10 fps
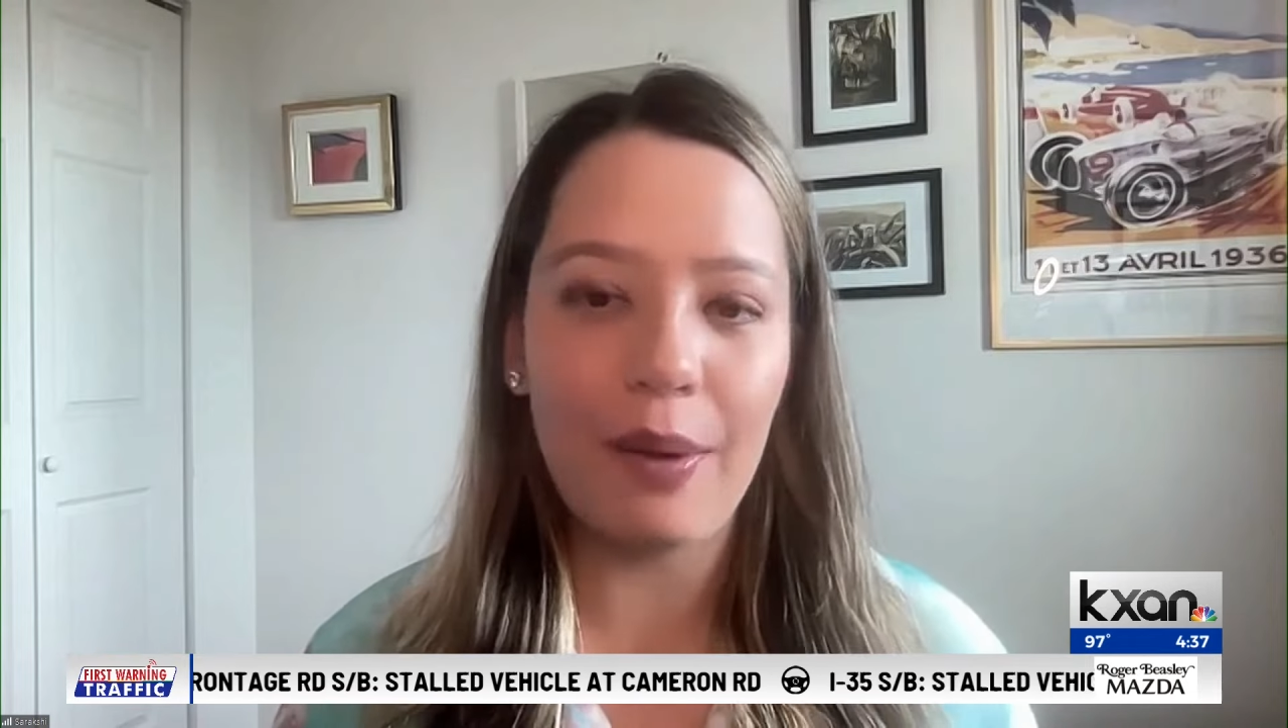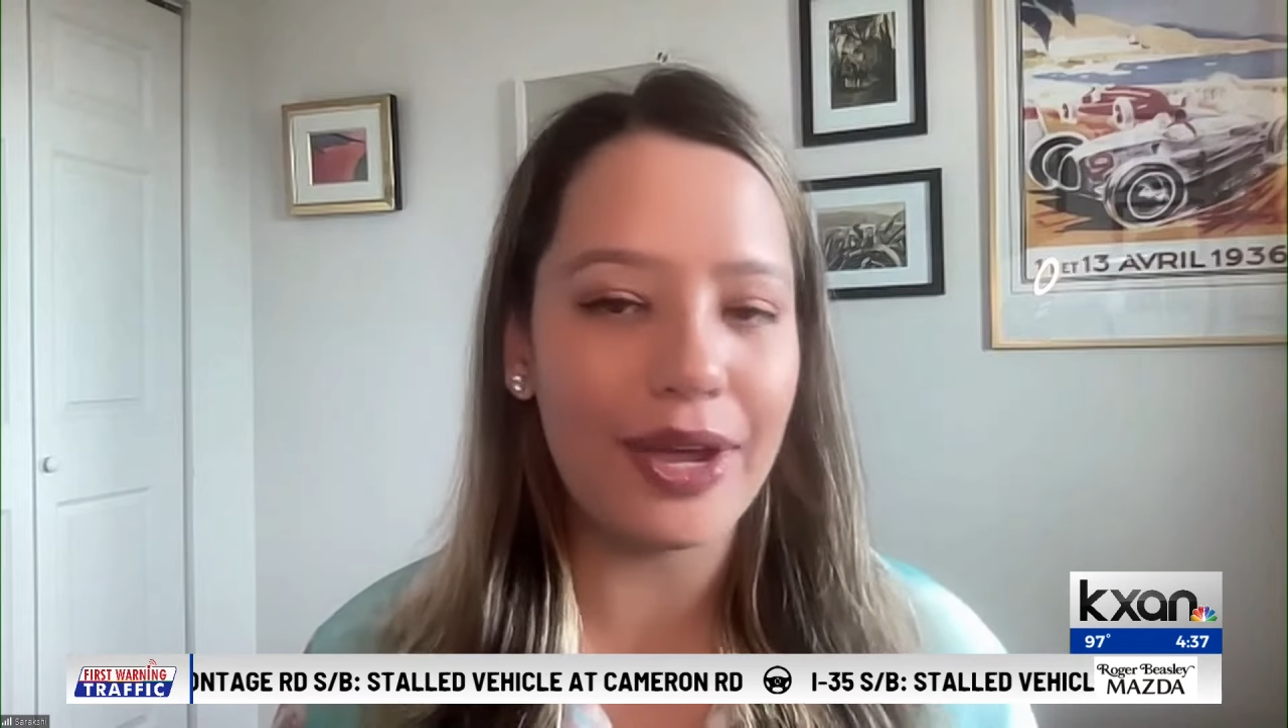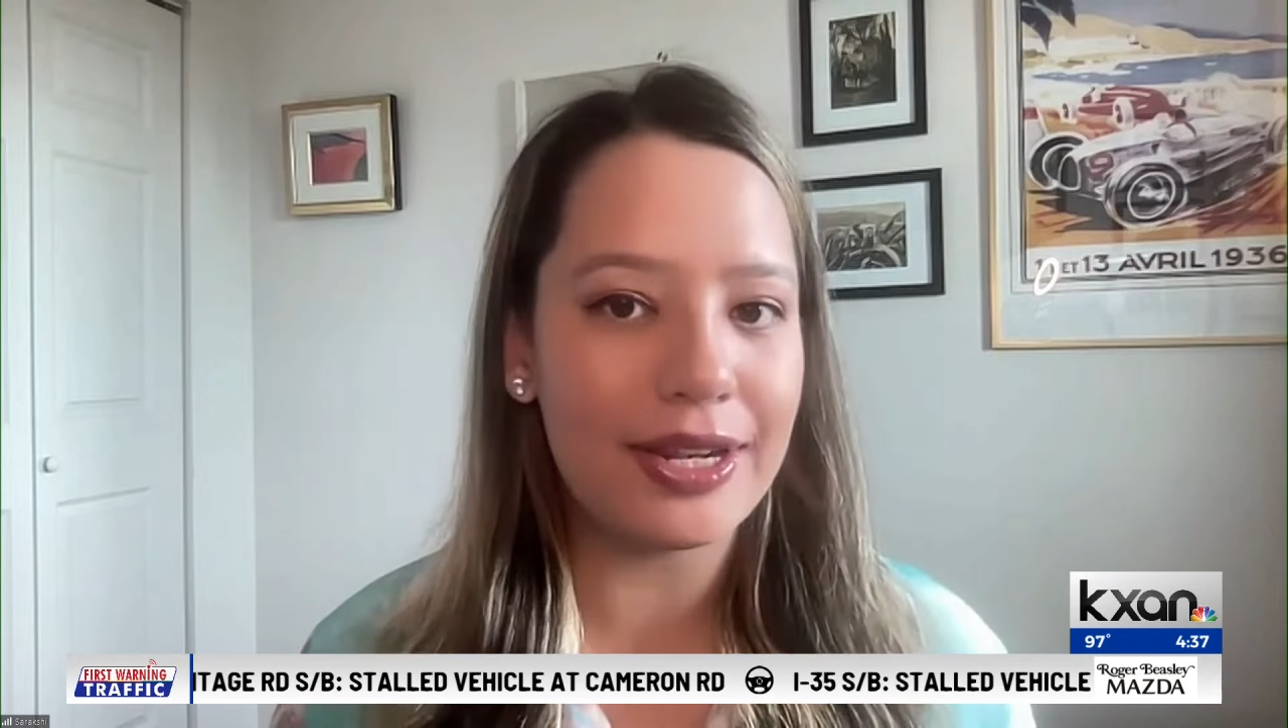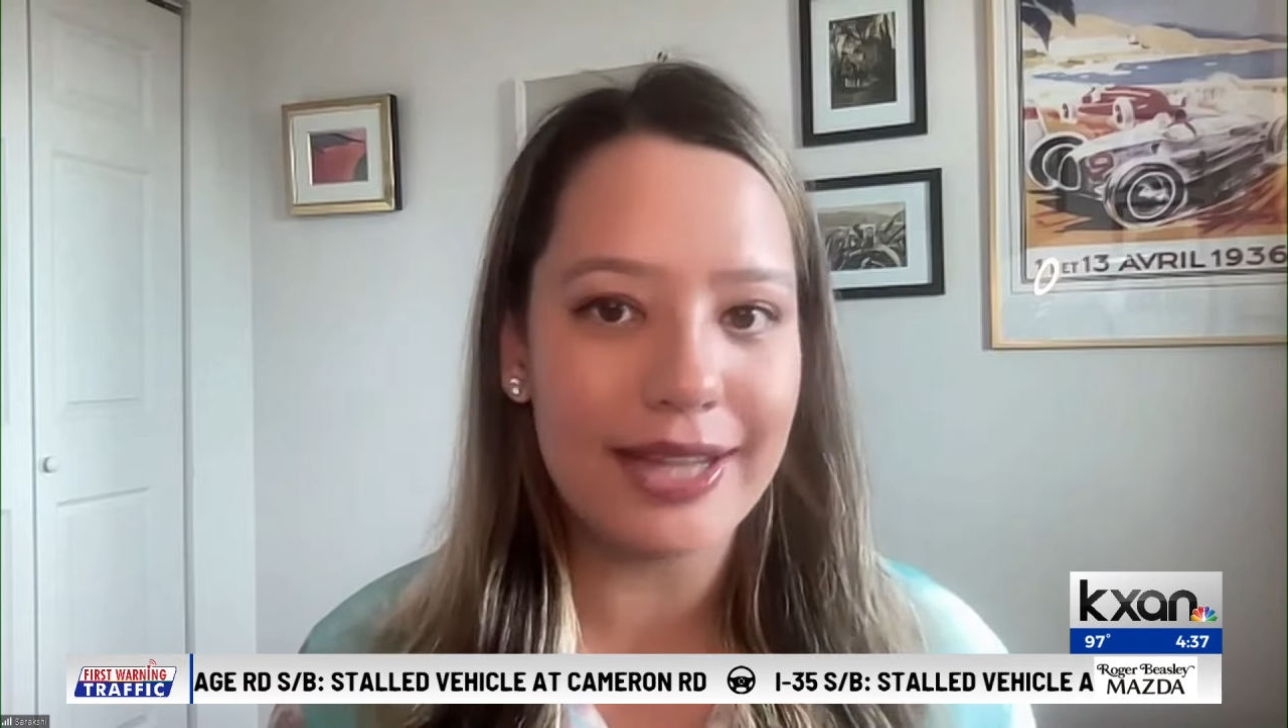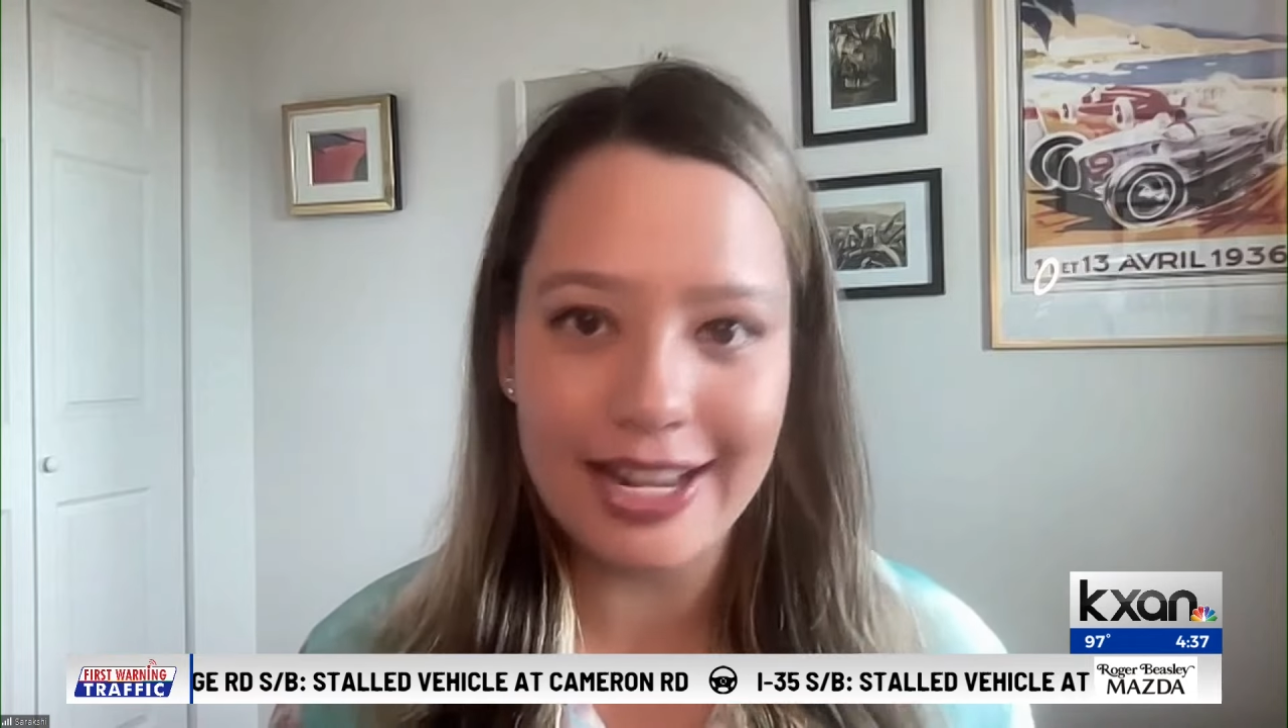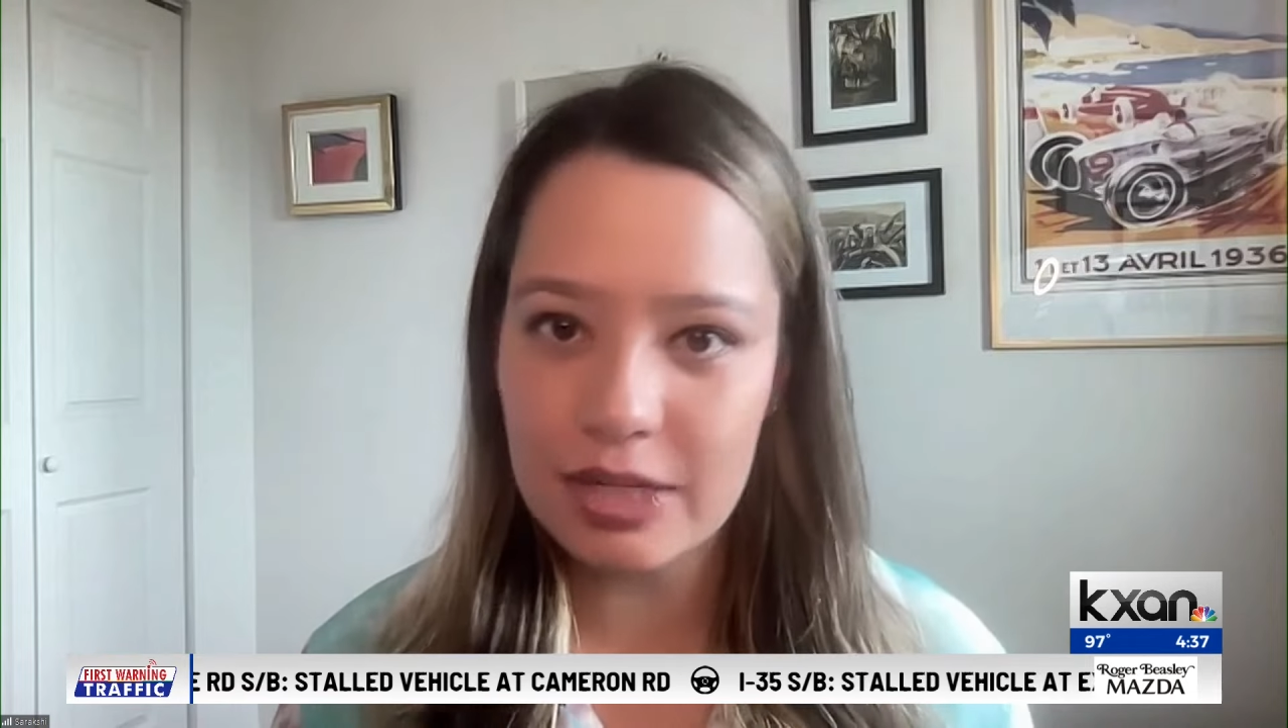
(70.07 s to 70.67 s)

intense